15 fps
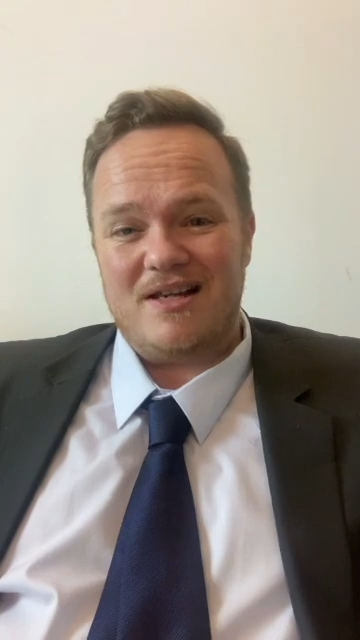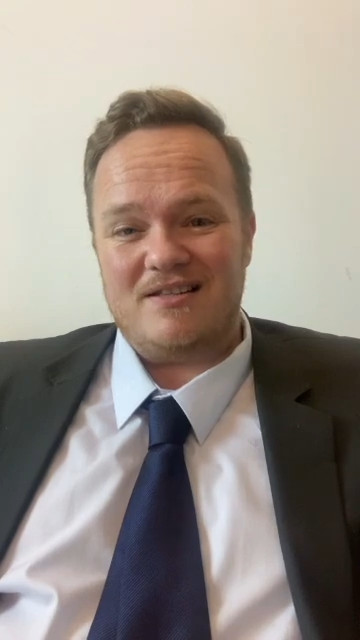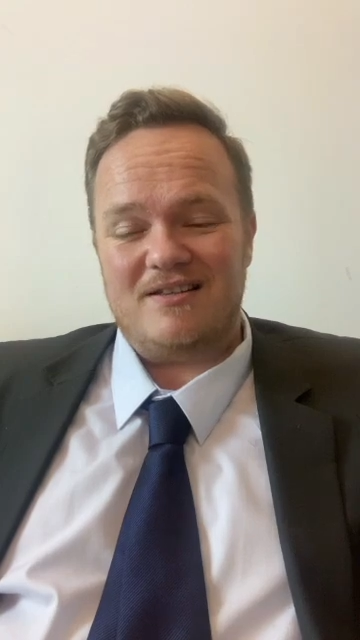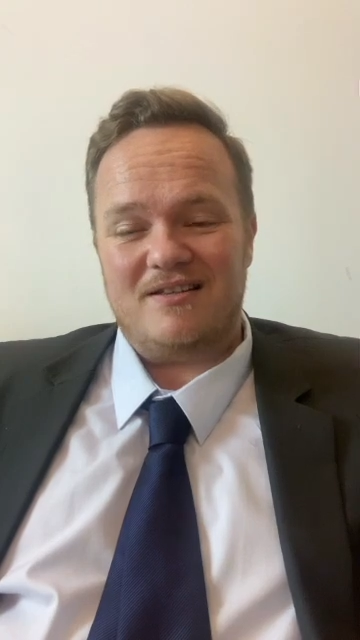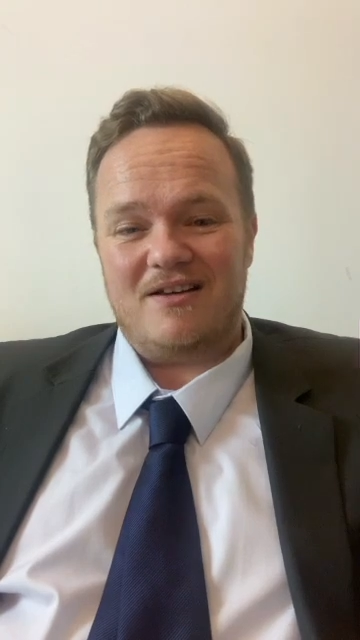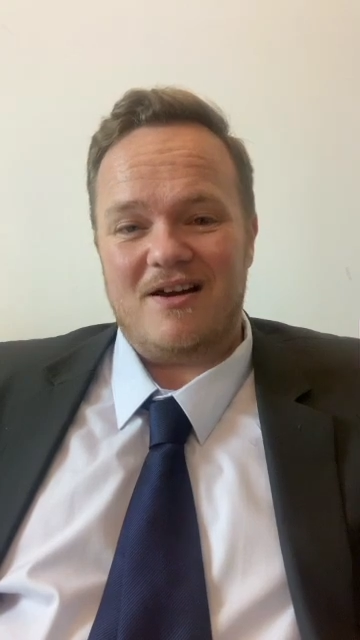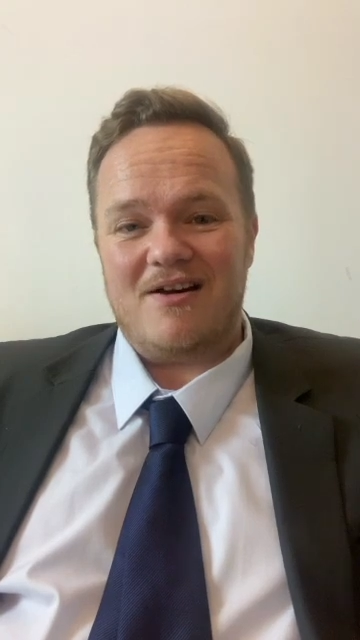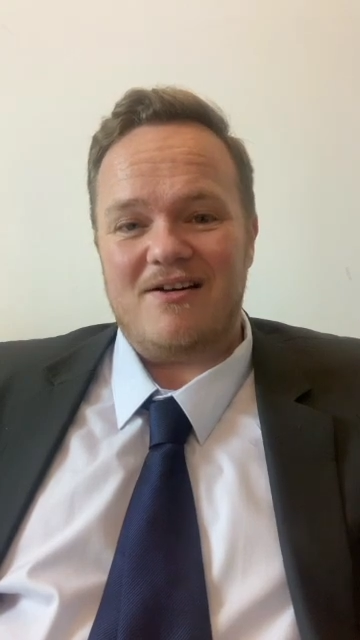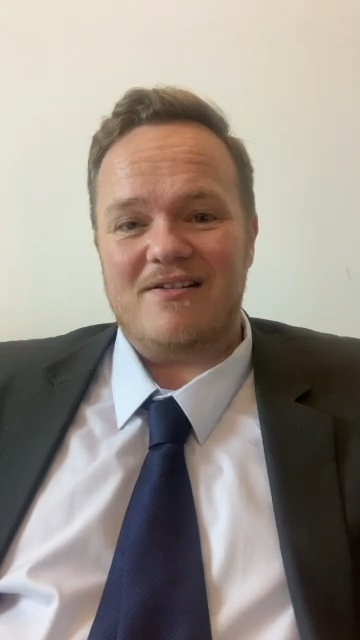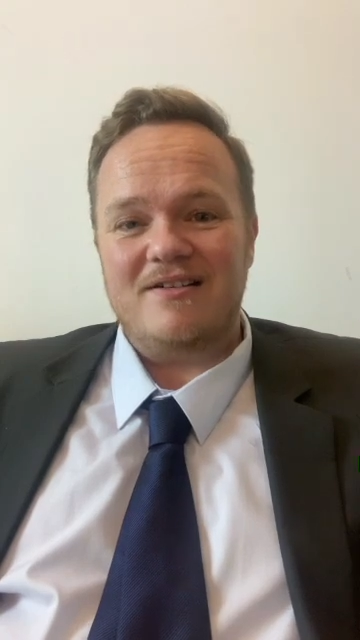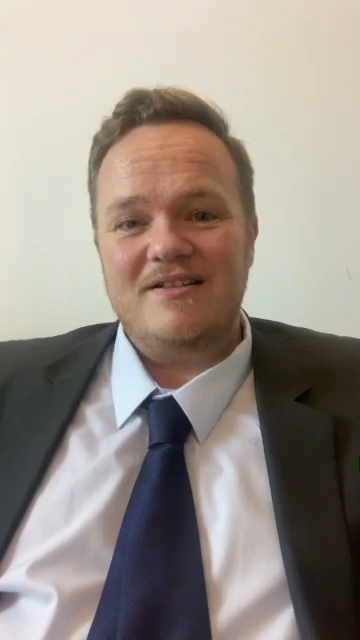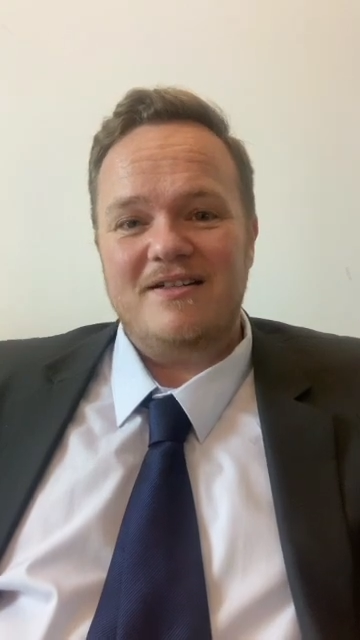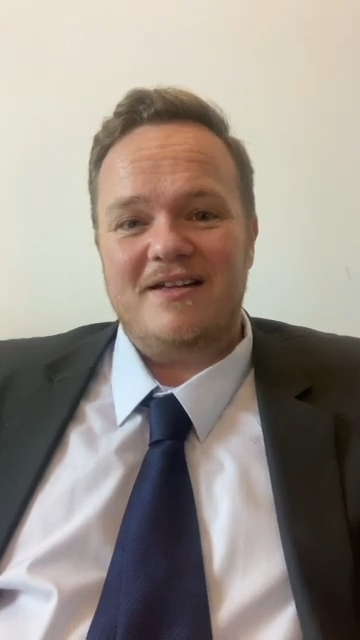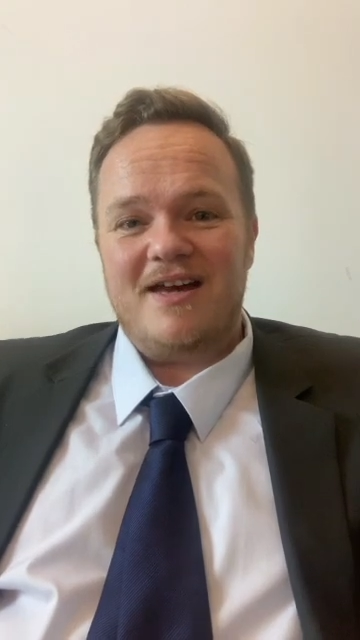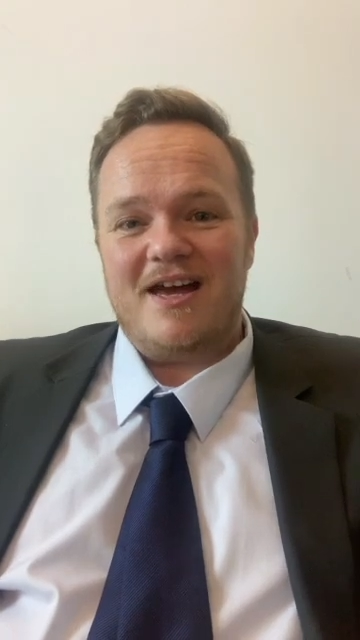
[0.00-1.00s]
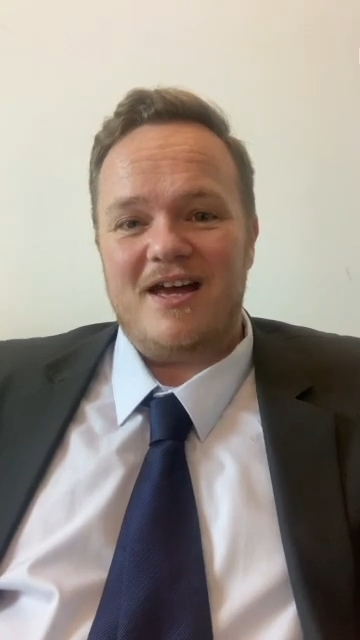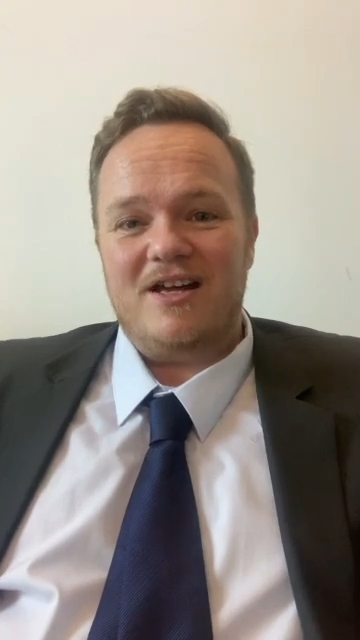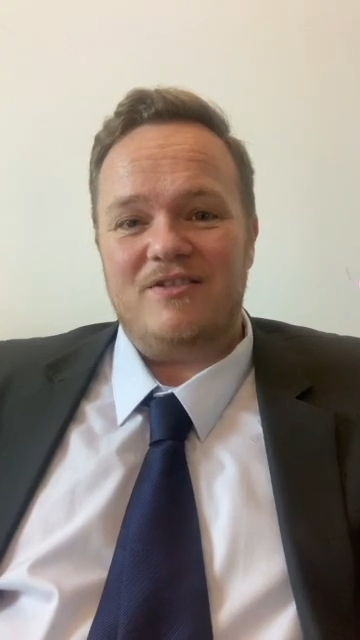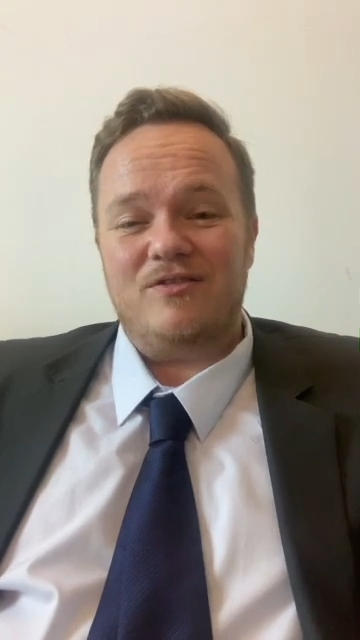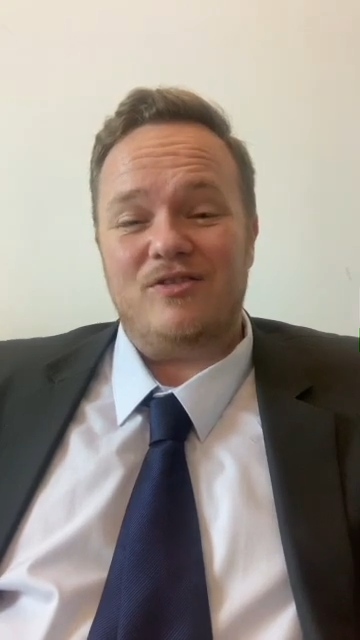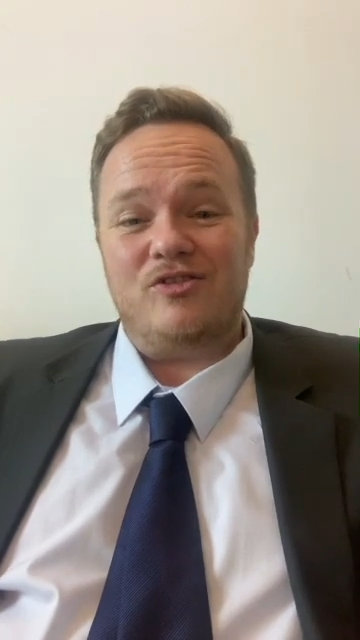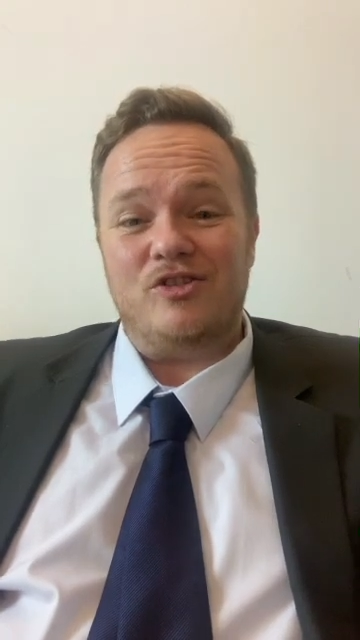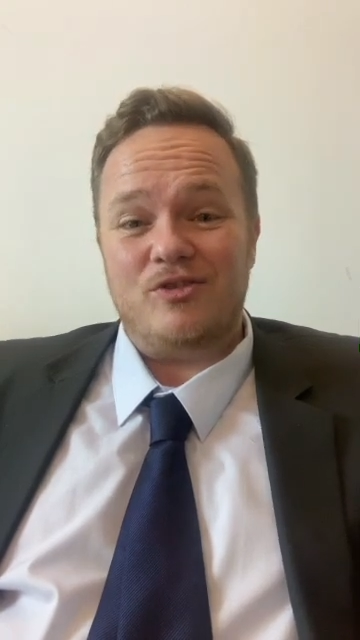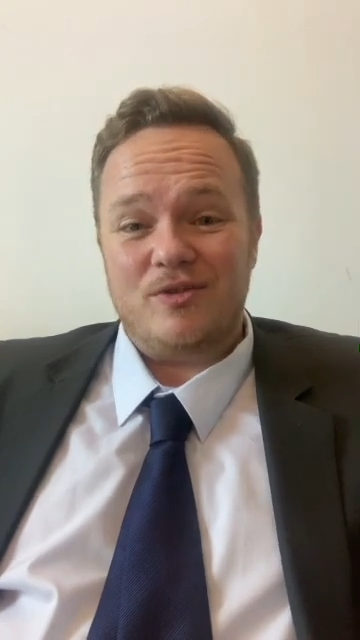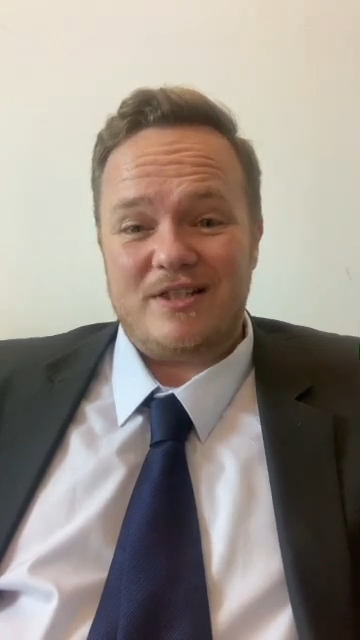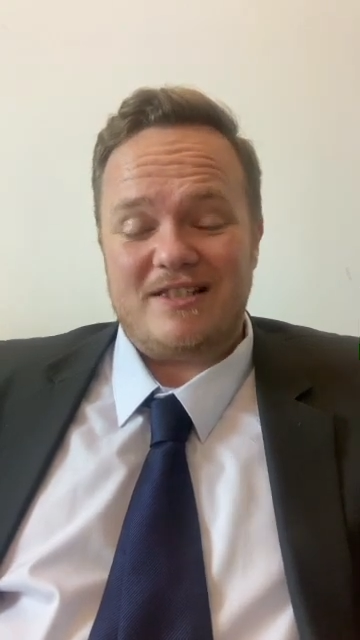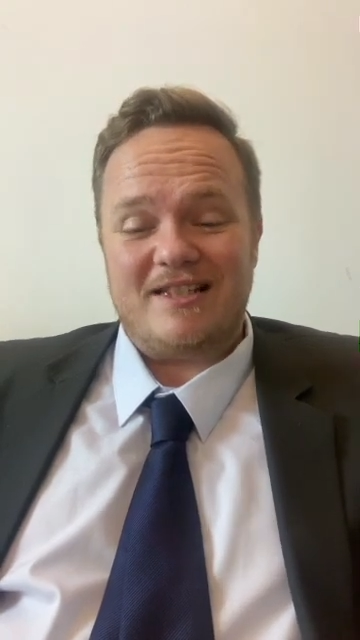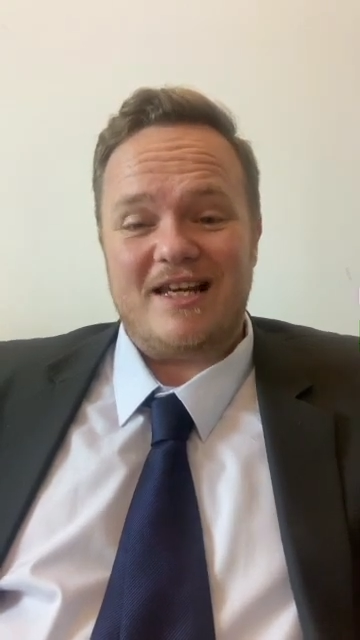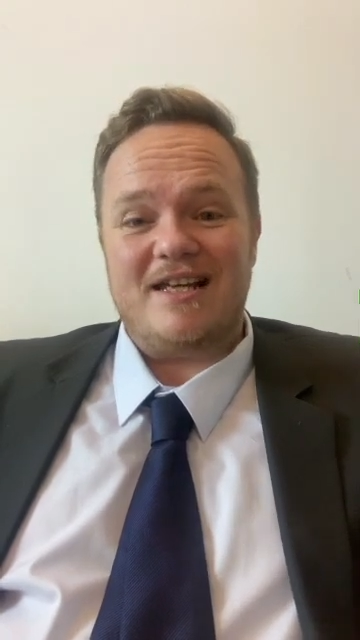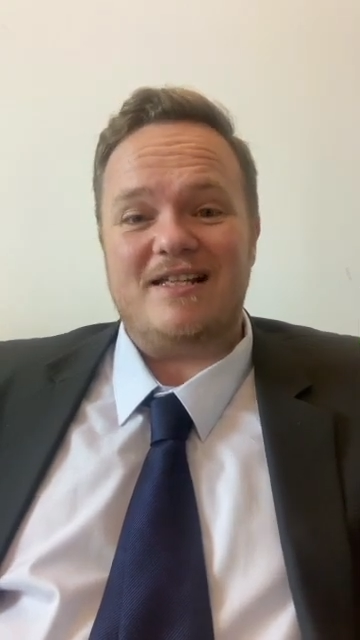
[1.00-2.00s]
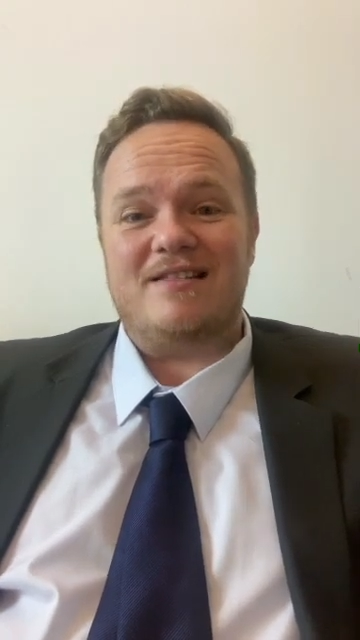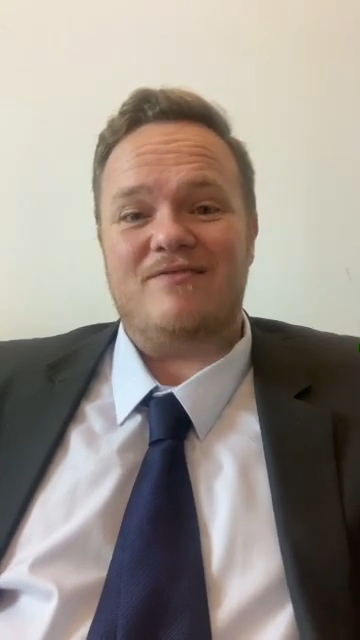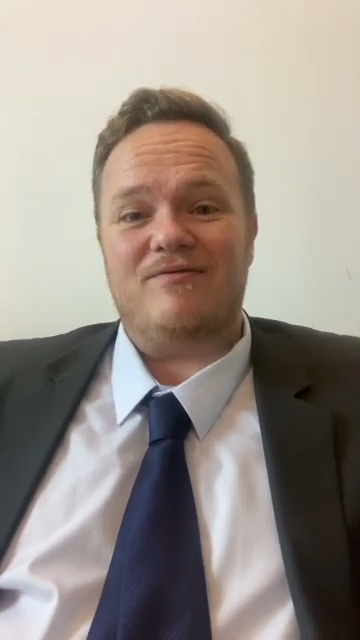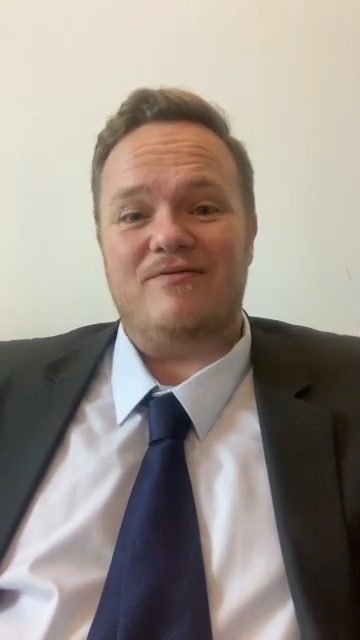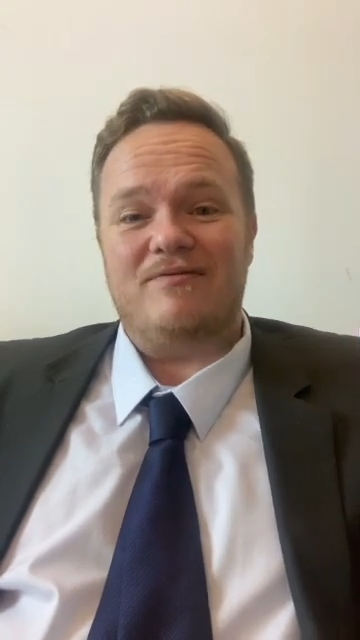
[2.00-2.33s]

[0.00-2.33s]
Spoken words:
cigar, Durastate's